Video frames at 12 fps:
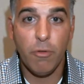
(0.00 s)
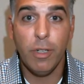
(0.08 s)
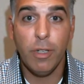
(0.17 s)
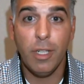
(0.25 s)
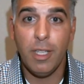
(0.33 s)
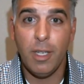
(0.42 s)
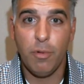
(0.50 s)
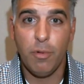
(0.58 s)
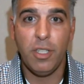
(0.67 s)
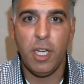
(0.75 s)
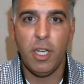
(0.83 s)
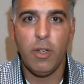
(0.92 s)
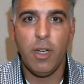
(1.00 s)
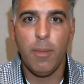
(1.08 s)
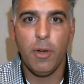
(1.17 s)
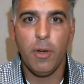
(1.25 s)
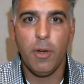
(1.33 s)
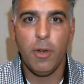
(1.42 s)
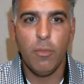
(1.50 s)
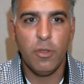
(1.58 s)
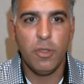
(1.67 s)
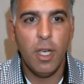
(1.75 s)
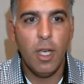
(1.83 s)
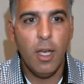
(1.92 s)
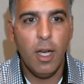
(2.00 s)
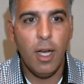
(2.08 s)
We really appreciate you coming on, Bruce.